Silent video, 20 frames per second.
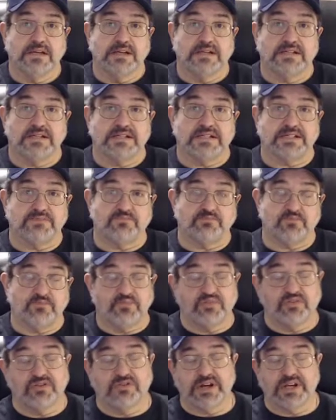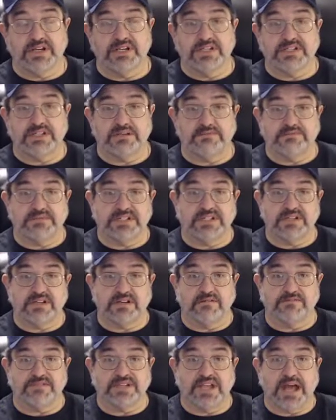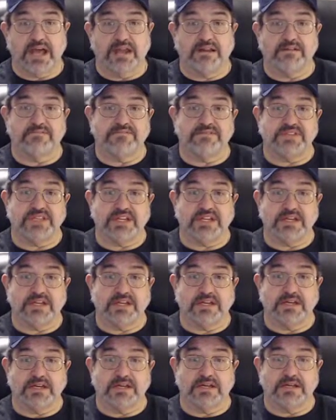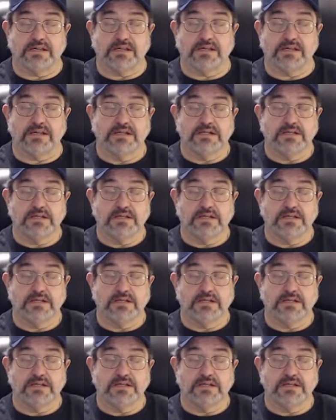just priced themselves out of the